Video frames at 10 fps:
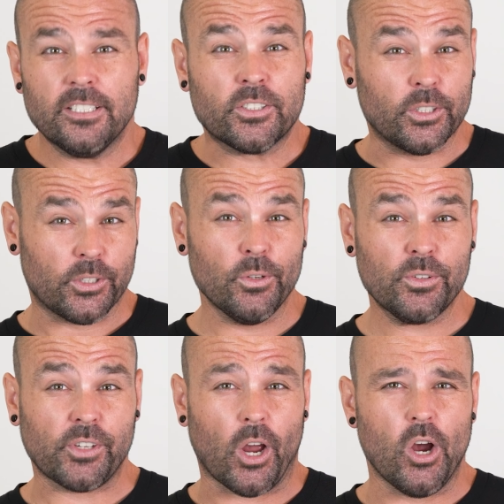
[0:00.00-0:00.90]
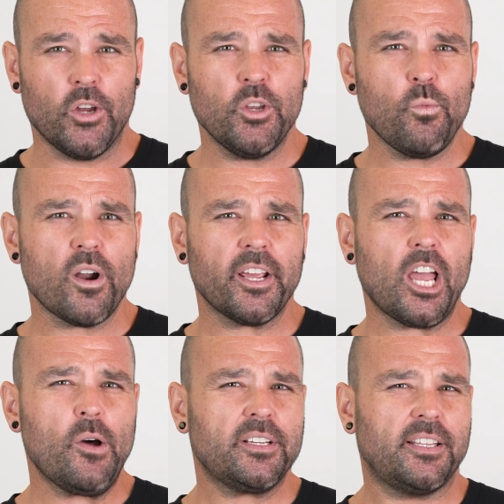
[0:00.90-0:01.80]
To do so, you want to
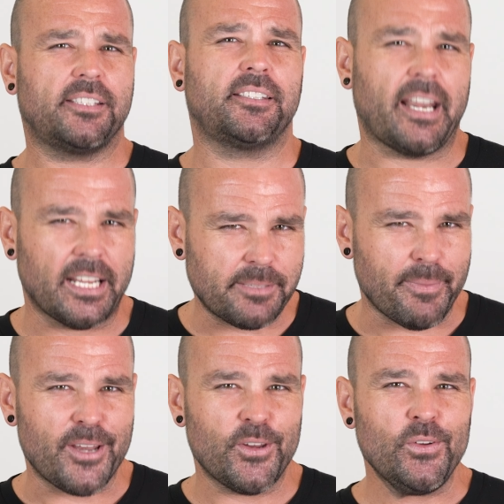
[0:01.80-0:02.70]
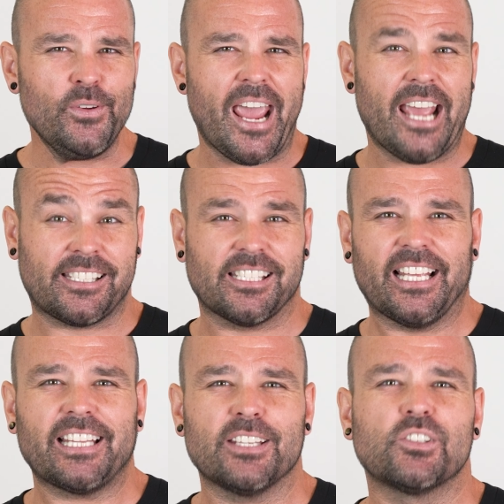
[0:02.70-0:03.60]
go into the settings menu and
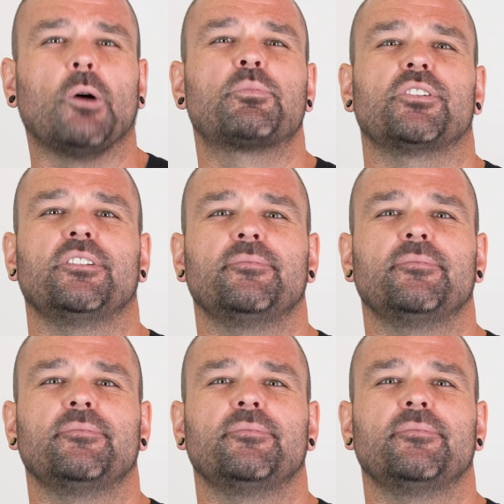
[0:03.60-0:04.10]
select this option.